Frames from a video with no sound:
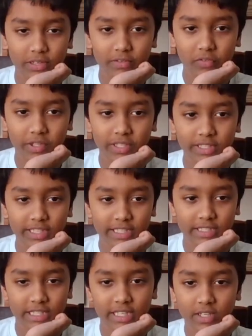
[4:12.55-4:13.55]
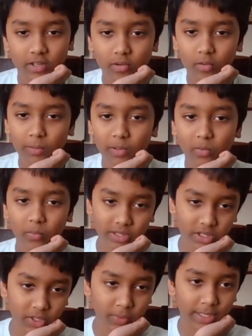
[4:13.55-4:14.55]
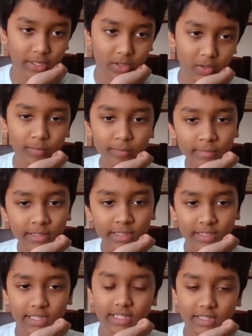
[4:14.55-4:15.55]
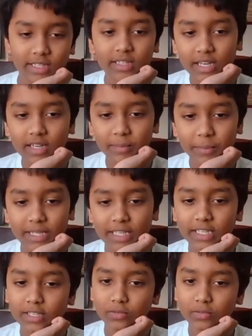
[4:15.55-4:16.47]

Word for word: If you can like take a Chromebook with you at home, I think that would be kind of